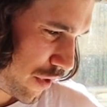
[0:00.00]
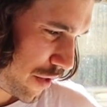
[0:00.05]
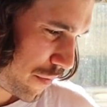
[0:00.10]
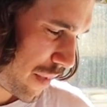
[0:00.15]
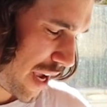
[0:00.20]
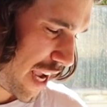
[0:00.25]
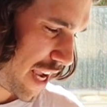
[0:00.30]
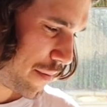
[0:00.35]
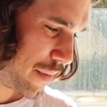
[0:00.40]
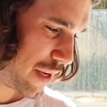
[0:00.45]
with
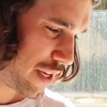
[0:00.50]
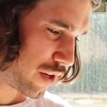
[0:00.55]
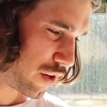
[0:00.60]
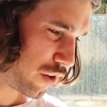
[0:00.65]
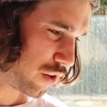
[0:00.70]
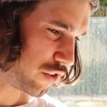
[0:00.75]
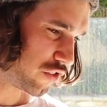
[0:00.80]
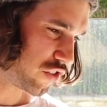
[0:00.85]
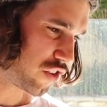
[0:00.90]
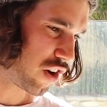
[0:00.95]
me,
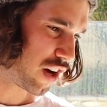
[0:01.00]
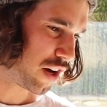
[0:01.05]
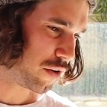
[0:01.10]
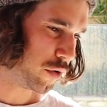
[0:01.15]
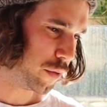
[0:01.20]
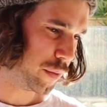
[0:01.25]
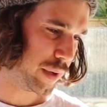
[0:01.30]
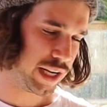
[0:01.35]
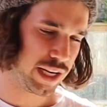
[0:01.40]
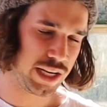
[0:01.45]
because I
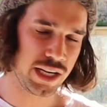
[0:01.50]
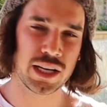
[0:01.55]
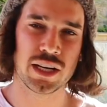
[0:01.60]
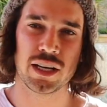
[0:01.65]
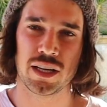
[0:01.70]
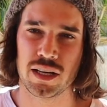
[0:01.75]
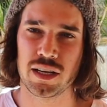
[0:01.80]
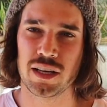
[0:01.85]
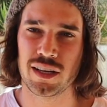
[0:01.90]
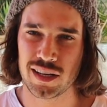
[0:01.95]
will be
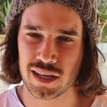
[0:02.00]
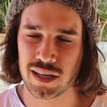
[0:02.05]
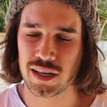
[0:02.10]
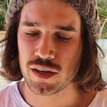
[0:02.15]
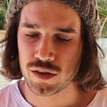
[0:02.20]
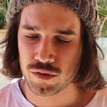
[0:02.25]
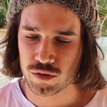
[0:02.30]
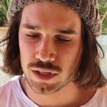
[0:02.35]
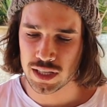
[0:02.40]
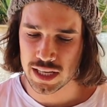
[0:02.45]

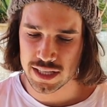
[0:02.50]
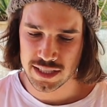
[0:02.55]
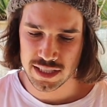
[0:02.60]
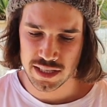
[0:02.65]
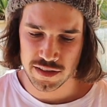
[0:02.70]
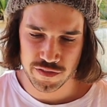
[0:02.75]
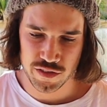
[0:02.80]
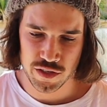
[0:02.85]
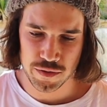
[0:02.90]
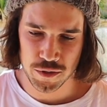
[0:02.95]
releasing
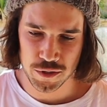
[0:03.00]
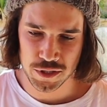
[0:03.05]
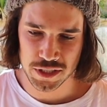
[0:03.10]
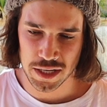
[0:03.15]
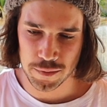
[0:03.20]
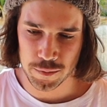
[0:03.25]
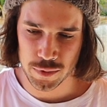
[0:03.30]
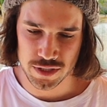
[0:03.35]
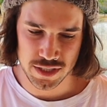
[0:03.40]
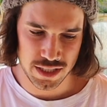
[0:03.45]
a few more
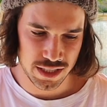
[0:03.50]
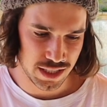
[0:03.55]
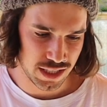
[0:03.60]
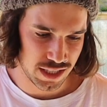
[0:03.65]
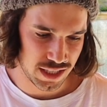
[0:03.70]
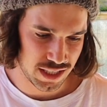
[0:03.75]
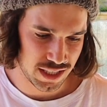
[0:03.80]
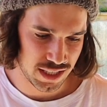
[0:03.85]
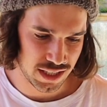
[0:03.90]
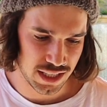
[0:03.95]
jumpers in
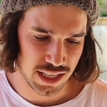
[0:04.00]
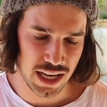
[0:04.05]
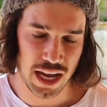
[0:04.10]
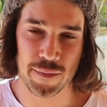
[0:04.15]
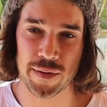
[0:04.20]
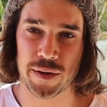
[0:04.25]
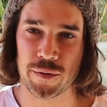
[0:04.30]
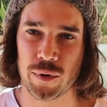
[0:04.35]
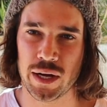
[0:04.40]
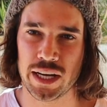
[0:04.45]
the
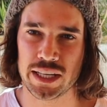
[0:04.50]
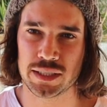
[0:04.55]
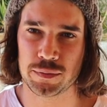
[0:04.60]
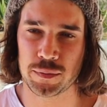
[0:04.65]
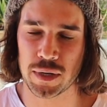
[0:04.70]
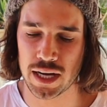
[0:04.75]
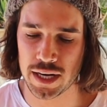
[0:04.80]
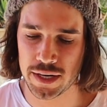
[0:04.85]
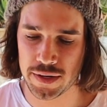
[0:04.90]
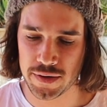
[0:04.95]
coming weeks.
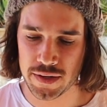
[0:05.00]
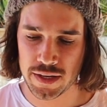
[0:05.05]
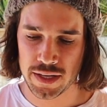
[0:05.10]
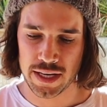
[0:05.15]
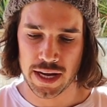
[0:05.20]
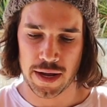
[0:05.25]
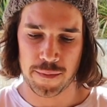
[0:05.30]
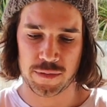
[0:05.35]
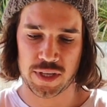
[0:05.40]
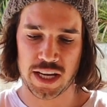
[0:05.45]
But
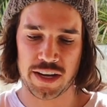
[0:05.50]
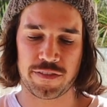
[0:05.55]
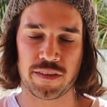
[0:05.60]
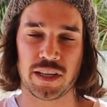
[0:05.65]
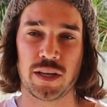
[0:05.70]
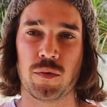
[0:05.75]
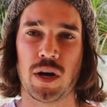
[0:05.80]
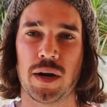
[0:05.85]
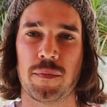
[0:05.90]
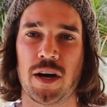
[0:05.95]
yeah,
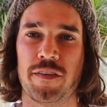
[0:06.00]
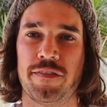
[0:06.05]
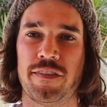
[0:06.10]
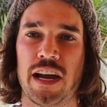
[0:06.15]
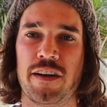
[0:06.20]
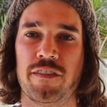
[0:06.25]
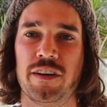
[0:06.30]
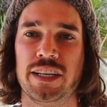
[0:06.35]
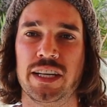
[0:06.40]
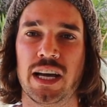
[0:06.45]
definitely one of my
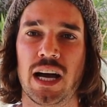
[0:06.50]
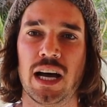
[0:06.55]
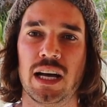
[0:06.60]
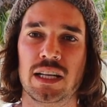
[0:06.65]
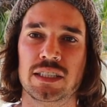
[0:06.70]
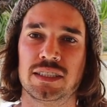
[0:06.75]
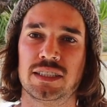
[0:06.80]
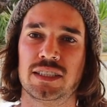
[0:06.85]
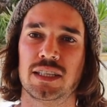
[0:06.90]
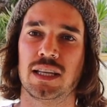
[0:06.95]
favorite
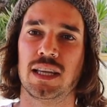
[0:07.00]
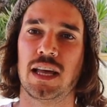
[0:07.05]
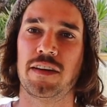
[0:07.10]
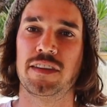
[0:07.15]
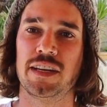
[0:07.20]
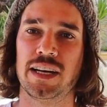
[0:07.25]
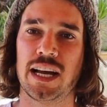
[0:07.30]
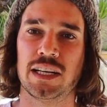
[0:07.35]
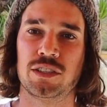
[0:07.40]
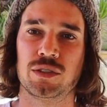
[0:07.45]
yarns. I love
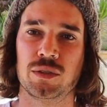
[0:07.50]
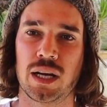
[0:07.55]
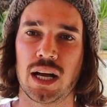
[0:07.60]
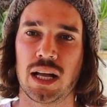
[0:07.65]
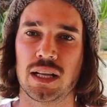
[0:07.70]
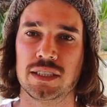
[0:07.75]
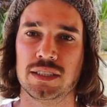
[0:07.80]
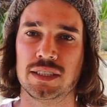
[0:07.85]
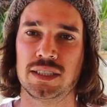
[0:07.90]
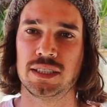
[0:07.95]
the natural
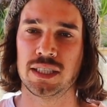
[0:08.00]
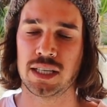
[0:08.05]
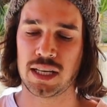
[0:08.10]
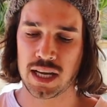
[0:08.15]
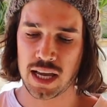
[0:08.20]
colors